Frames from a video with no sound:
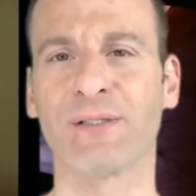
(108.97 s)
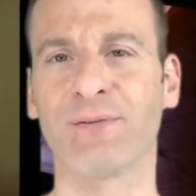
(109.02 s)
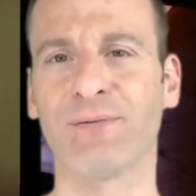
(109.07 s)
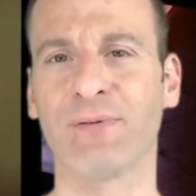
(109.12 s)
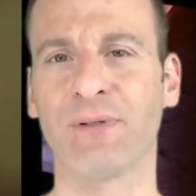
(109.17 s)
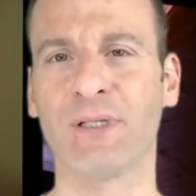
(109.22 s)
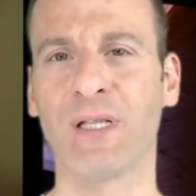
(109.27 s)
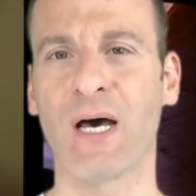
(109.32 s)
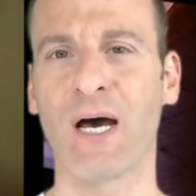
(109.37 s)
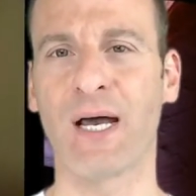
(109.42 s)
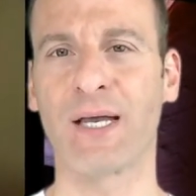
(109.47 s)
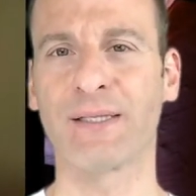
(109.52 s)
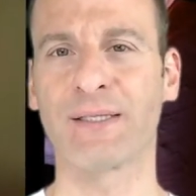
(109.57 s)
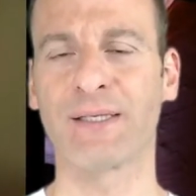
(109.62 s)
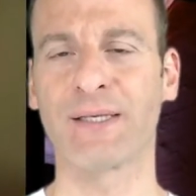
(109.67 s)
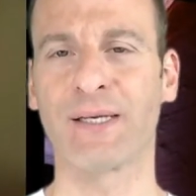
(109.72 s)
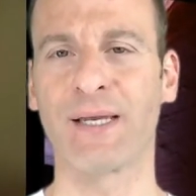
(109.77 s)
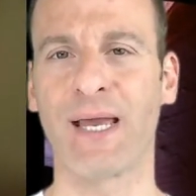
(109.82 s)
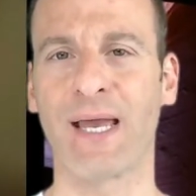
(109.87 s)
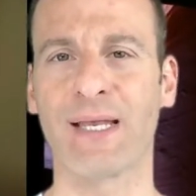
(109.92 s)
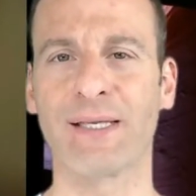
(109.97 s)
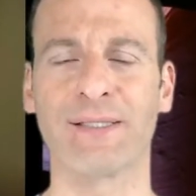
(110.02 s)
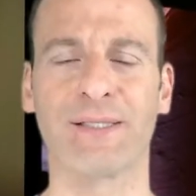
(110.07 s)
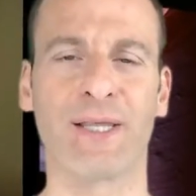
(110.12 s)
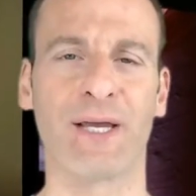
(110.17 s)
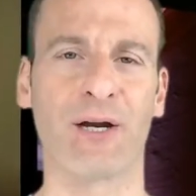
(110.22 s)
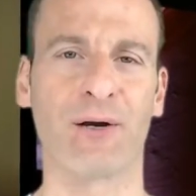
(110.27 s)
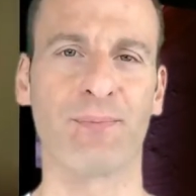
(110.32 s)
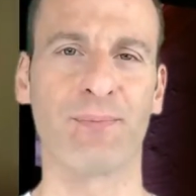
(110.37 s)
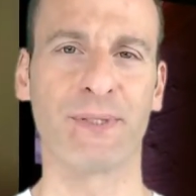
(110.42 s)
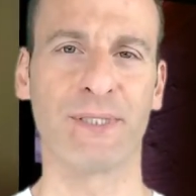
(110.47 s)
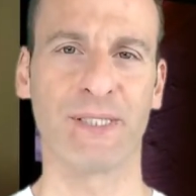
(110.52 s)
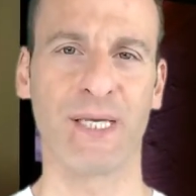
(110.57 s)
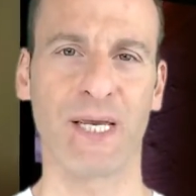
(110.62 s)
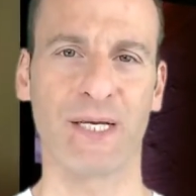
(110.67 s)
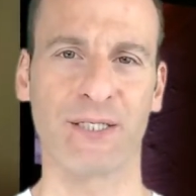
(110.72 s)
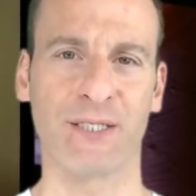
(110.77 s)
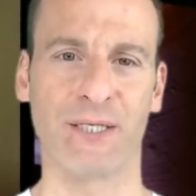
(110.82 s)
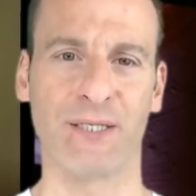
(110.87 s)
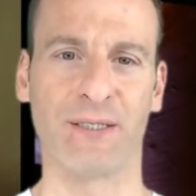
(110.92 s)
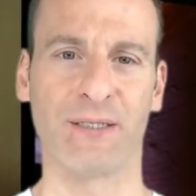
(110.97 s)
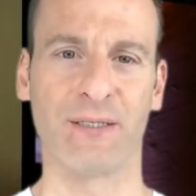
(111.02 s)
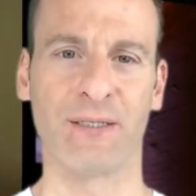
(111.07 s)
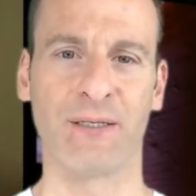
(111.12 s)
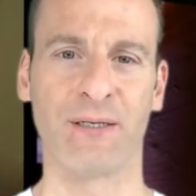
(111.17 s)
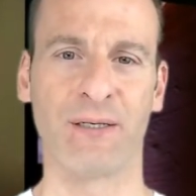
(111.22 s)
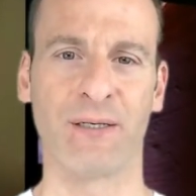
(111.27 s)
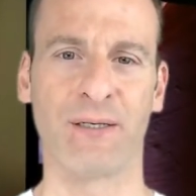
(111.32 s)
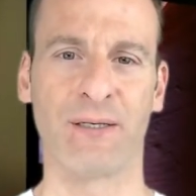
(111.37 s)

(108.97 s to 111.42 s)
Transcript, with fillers: of Lot as their possession.